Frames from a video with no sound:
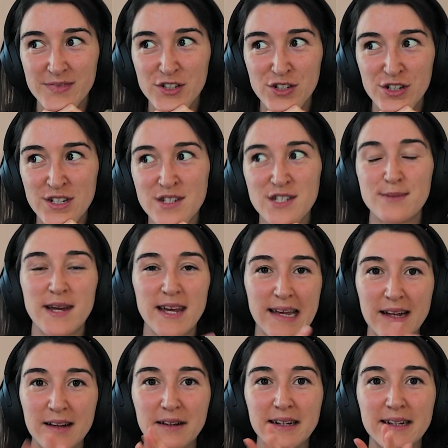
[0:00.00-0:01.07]
she is
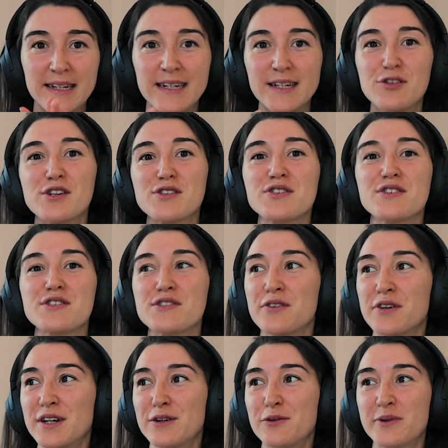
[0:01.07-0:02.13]
speaking clearly, it's just
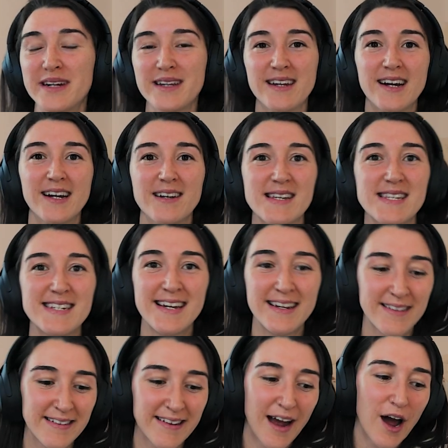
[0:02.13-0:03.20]
not in a way that I understand.